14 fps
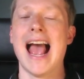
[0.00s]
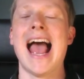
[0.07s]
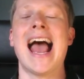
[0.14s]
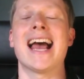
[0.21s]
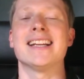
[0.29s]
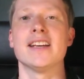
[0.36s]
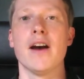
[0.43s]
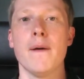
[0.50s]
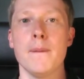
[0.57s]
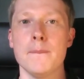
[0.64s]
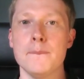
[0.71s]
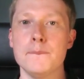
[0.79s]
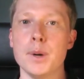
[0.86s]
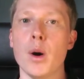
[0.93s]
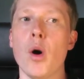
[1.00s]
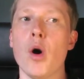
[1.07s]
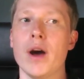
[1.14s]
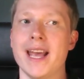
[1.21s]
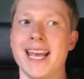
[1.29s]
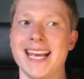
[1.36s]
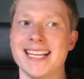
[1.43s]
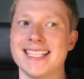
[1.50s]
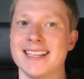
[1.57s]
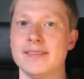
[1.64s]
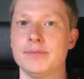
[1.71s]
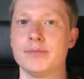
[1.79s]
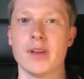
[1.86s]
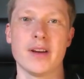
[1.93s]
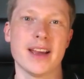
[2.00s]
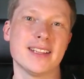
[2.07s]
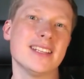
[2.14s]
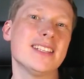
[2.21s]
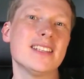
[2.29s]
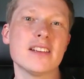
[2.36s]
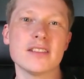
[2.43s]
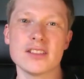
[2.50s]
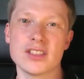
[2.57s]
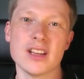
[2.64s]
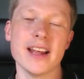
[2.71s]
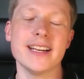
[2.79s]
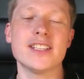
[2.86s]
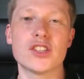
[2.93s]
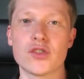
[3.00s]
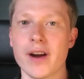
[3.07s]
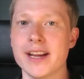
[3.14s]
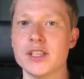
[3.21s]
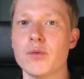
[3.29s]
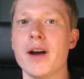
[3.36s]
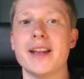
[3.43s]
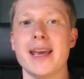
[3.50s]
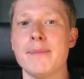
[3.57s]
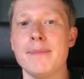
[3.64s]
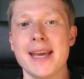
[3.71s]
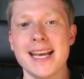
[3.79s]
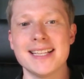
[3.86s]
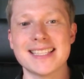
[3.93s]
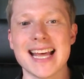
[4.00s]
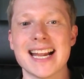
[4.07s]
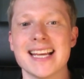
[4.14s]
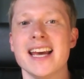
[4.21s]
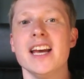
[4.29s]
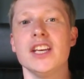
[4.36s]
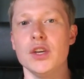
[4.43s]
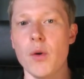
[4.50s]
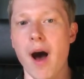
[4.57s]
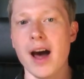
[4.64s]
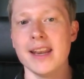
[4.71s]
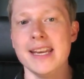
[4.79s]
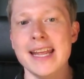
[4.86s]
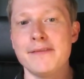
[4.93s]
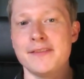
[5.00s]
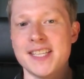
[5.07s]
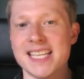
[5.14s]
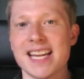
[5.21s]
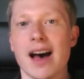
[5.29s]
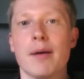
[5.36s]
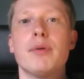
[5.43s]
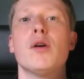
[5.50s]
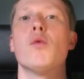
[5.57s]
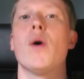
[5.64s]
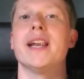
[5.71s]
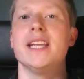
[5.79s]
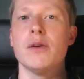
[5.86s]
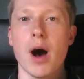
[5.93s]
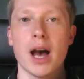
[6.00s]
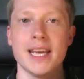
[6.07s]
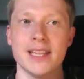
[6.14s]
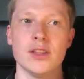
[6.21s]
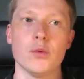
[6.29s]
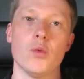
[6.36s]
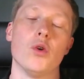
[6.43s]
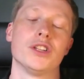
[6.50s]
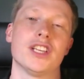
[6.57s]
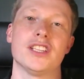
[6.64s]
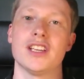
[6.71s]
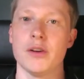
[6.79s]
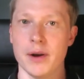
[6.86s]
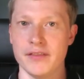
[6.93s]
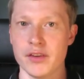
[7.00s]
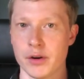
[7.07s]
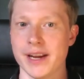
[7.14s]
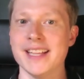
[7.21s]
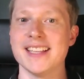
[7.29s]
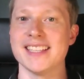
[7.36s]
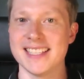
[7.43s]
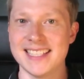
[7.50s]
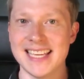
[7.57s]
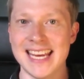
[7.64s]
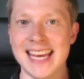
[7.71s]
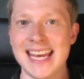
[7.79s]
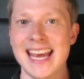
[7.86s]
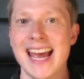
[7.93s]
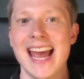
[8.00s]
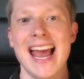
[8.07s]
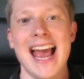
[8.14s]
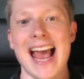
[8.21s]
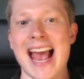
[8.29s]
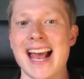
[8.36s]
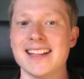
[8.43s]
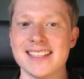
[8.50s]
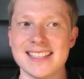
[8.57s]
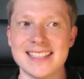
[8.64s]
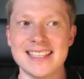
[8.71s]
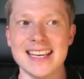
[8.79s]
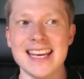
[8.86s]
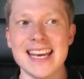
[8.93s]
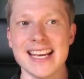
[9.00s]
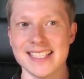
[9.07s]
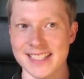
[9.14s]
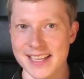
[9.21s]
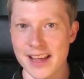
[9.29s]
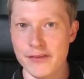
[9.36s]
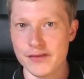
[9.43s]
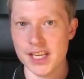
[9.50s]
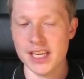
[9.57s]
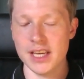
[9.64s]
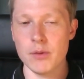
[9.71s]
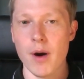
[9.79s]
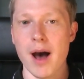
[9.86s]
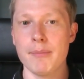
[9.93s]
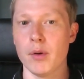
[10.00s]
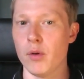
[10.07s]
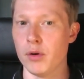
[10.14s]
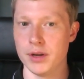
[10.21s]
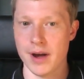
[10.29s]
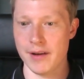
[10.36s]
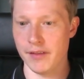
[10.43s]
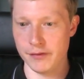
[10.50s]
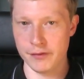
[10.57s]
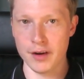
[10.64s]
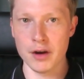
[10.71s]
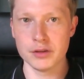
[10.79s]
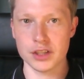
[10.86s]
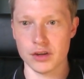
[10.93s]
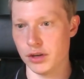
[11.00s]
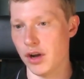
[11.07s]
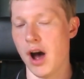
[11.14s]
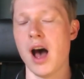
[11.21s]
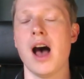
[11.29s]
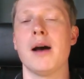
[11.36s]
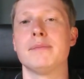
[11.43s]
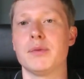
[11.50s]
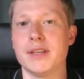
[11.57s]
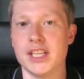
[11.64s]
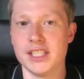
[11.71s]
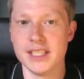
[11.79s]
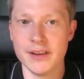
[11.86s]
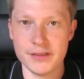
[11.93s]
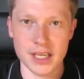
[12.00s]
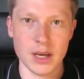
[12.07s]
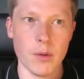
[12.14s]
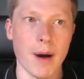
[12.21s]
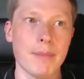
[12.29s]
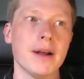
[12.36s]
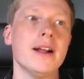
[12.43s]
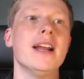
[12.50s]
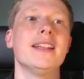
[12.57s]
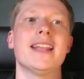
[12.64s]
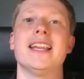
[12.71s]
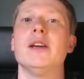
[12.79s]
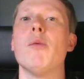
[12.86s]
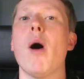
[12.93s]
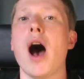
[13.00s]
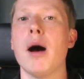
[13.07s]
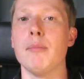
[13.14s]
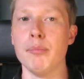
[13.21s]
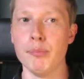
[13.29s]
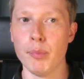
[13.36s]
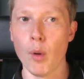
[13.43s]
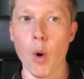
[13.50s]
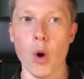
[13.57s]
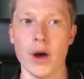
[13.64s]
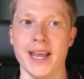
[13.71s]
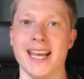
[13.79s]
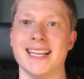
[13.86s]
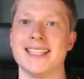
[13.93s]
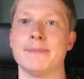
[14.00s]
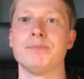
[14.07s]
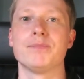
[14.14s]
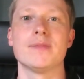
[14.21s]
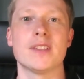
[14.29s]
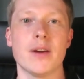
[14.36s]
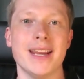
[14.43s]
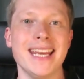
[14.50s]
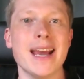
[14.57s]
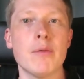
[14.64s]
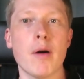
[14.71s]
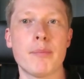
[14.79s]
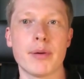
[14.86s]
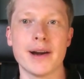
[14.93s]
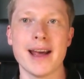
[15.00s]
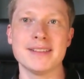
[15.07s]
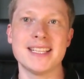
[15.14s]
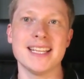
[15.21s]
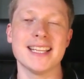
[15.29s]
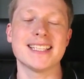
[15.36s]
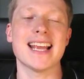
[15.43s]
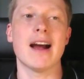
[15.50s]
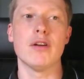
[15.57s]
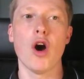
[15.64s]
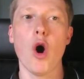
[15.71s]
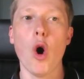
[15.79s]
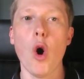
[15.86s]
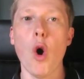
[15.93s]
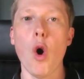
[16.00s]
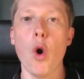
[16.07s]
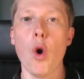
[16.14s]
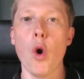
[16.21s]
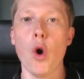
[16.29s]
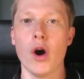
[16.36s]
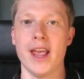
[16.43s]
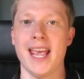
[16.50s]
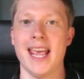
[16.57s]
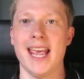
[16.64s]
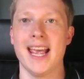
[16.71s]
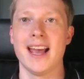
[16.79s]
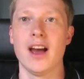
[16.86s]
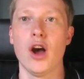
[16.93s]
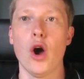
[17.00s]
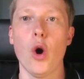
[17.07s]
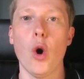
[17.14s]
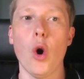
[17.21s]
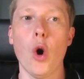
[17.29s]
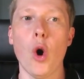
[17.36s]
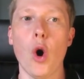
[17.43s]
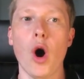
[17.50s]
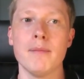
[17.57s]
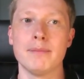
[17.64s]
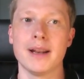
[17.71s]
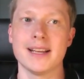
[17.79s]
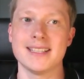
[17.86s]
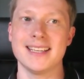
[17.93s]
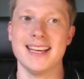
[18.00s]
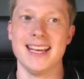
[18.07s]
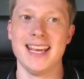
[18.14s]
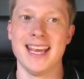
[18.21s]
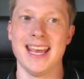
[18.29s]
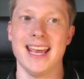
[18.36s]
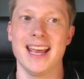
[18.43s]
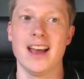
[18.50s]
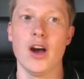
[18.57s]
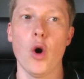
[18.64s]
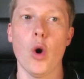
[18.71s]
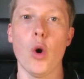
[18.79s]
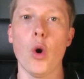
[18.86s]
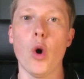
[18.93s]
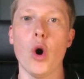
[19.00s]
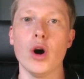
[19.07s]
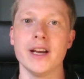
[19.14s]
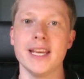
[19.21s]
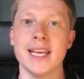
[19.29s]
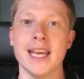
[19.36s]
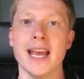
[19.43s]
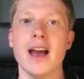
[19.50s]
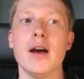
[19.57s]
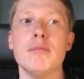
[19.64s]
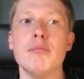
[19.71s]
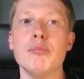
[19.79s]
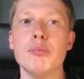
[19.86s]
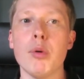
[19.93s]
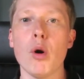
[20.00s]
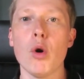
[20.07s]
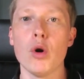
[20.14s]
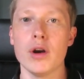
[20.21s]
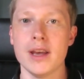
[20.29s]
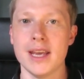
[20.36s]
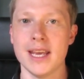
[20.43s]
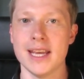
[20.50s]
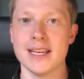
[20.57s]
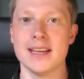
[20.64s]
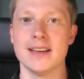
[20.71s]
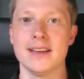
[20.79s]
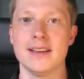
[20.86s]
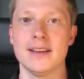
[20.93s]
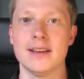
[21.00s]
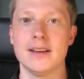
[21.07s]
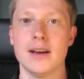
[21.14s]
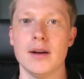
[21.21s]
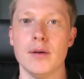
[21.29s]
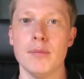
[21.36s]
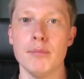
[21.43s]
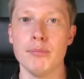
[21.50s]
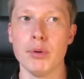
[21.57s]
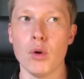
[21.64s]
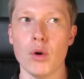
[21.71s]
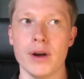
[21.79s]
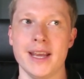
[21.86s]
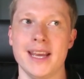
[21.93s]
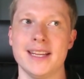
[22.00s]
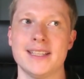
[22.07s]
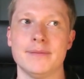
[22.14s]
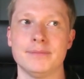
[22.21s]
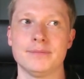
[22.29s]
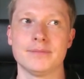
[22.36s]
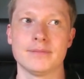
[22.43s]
And buoyed. Okay, this is a slightly strange word. It means that you are lifted up when you are in the water. So if you're in the sea and the sea is lifting you up, or you have a float on your arms which is lifting you up, then you are buoyed. So here we're pronouncing the sound oi, o plus I, o I, buoyed, buoyed.